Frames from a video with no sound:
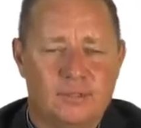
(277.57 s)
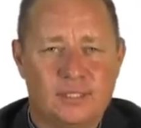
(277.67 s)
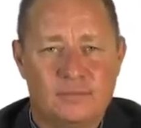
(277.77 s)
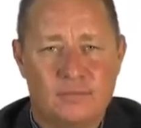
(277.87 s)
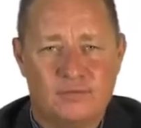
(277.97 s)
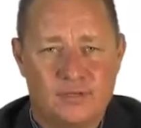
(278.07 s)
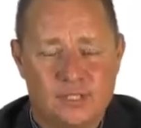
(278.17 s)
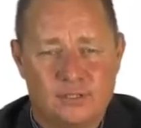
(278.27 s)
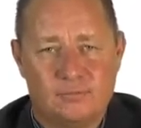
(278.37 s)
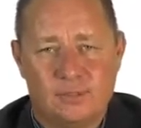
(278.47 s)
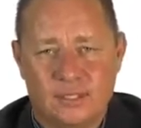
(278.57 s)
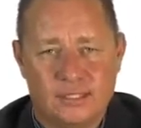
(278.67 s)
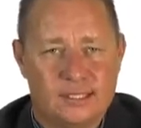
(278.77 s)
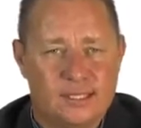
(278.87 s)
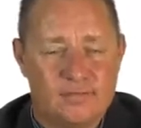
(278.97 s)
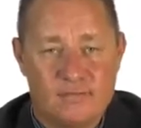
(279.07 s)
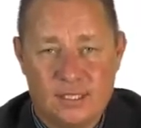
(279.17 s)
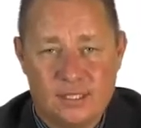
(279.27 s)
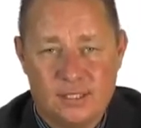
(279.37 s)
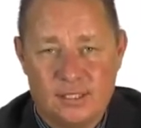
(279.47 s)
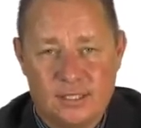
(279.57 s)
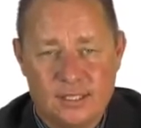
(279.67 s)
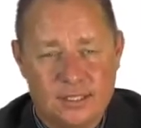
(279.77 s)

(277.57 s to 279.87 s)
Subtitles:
Most professional bodies have these